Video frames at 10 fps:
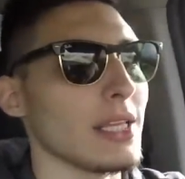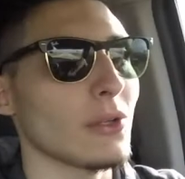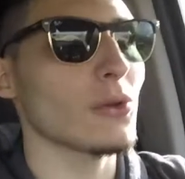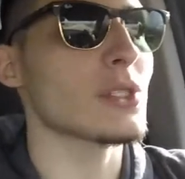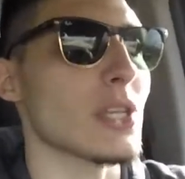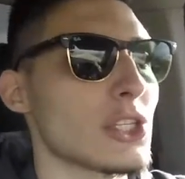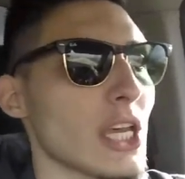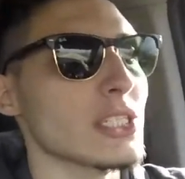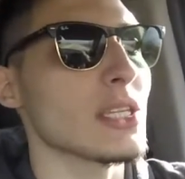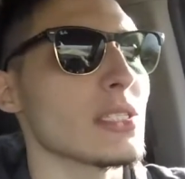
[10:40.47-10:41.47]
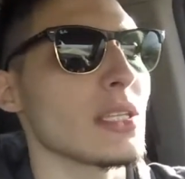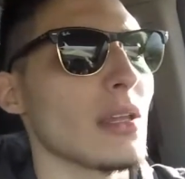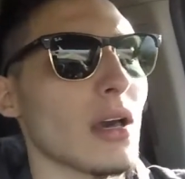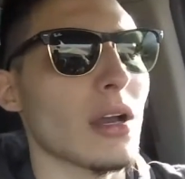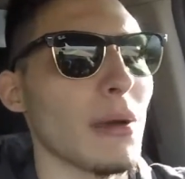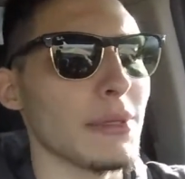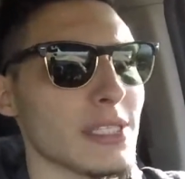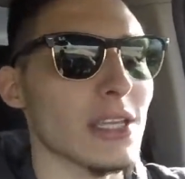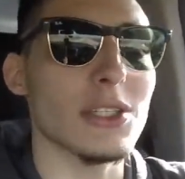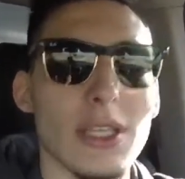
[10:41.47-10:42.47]
little suggestions in the
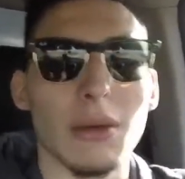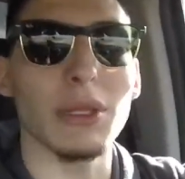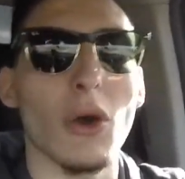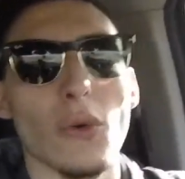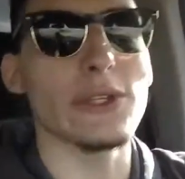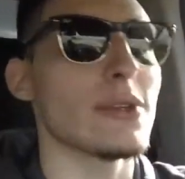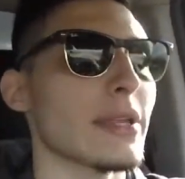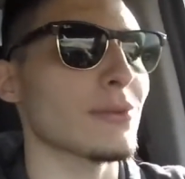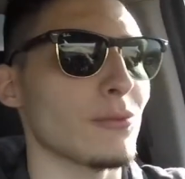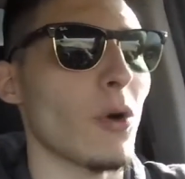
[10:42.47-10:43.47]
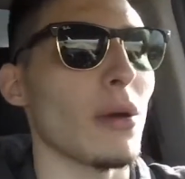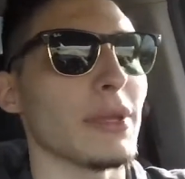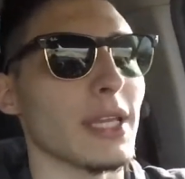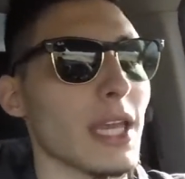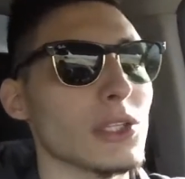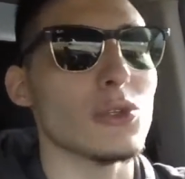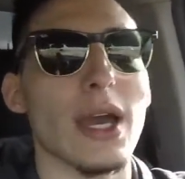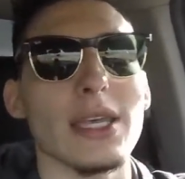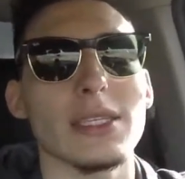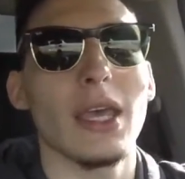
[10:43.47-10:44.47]
comment section down below what you guys would want me to get you
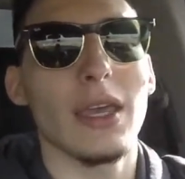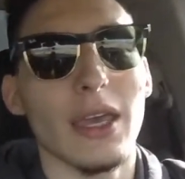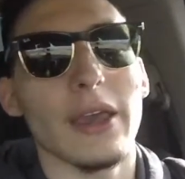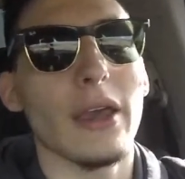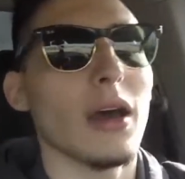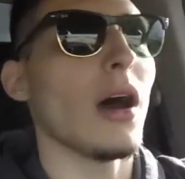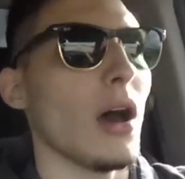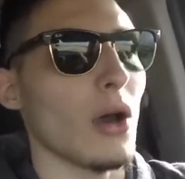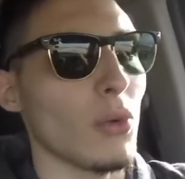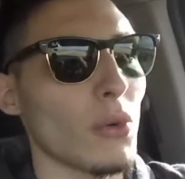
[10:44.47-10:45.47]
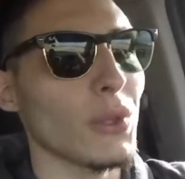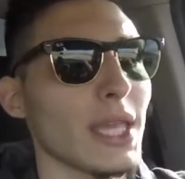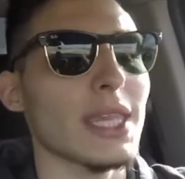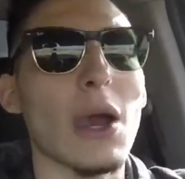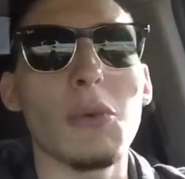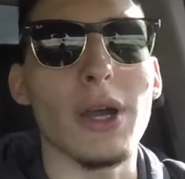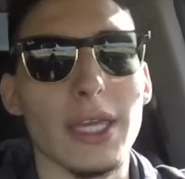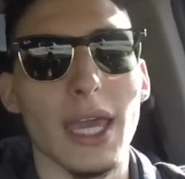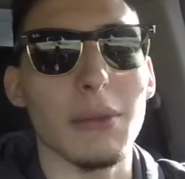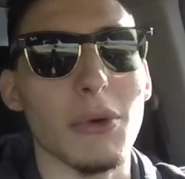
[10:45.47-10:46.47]
guys when we hit that
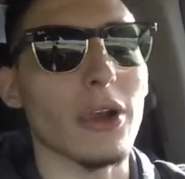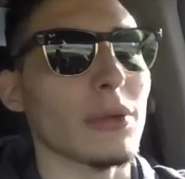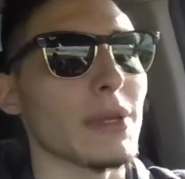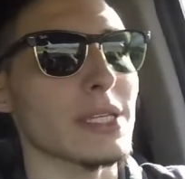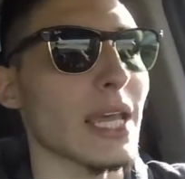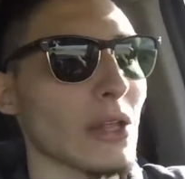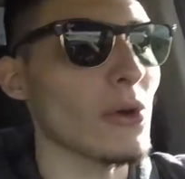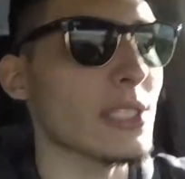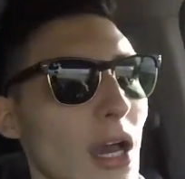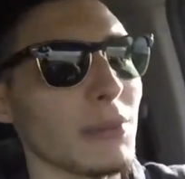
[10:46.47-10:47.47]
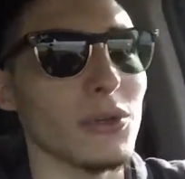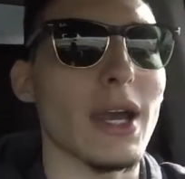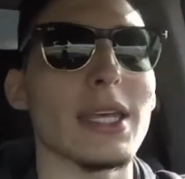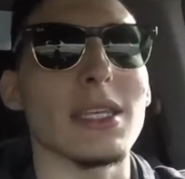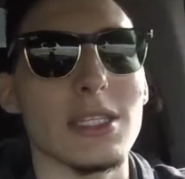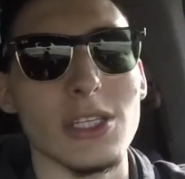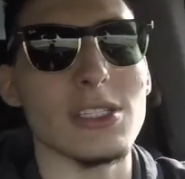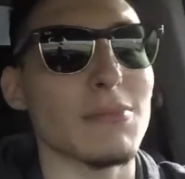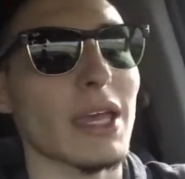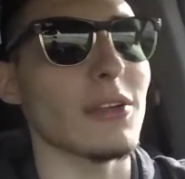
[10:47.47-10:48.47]
1K marker, because I know it's coming, you guys. It's
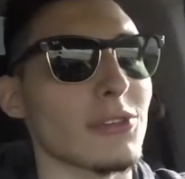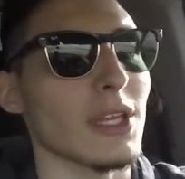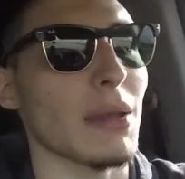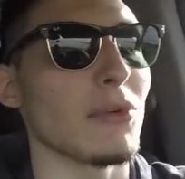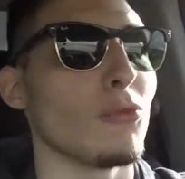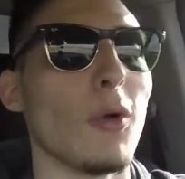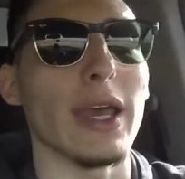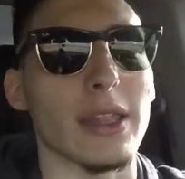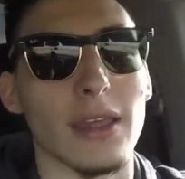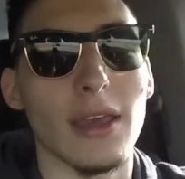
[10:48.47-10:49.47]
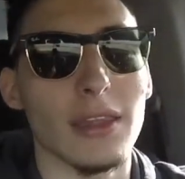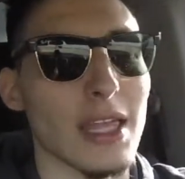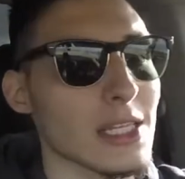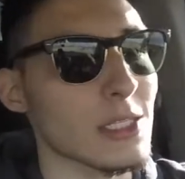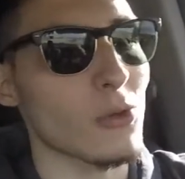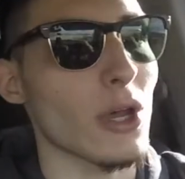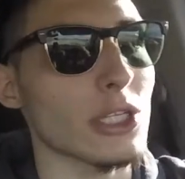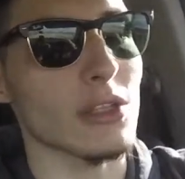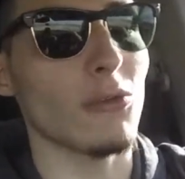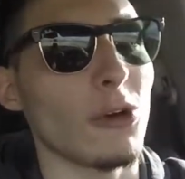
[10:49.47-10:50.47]
just a matter of time of when. That's the
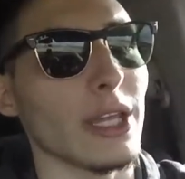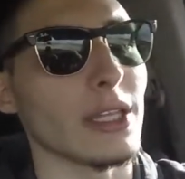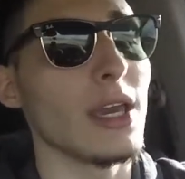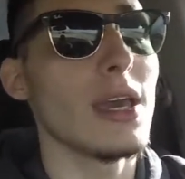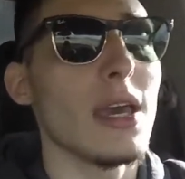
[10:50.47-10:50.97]
question of when.